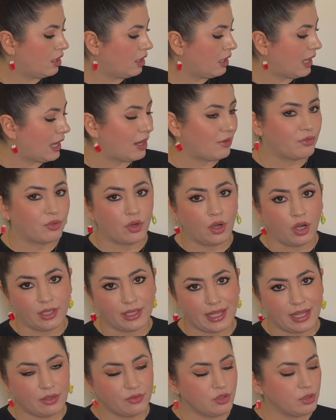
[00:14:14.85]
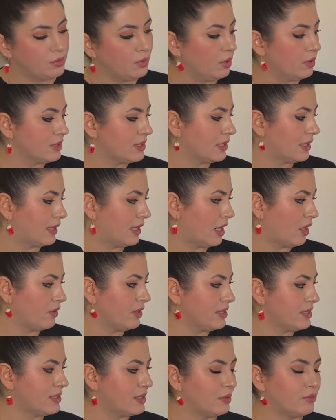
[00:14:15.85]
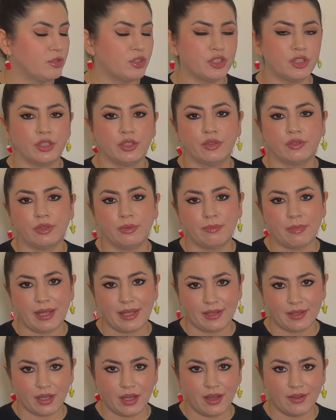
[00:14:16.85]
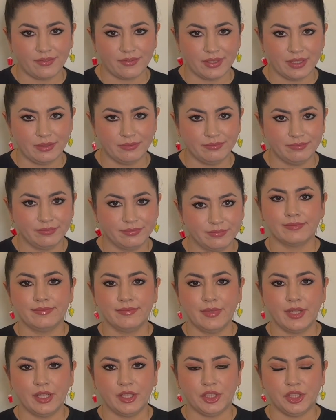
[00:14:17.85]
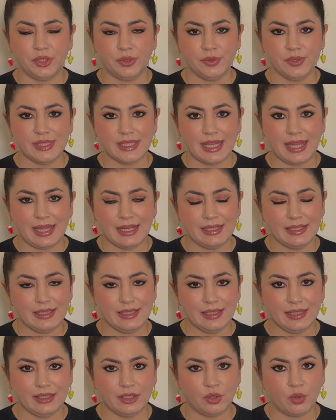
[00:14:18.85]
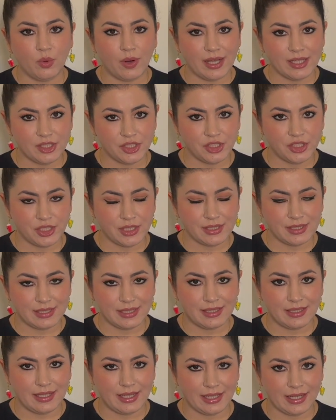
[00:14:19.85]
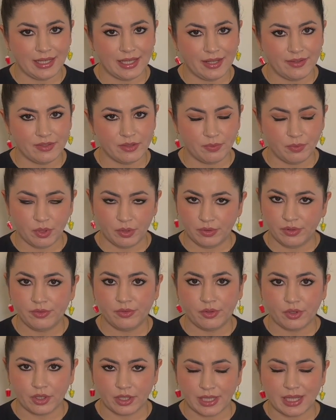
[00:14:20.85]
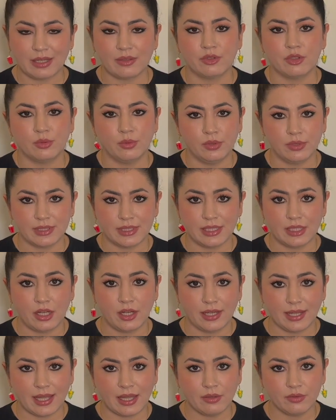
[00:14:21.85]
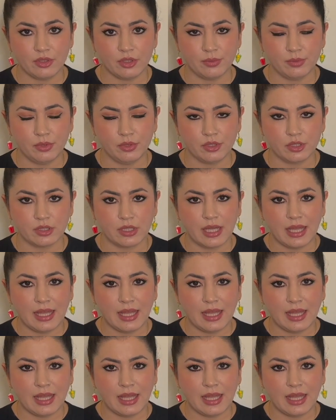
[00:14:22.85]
And for uncountables, there is some sugar in my coffee. Use any in questions and negatives both for countables and uncountables.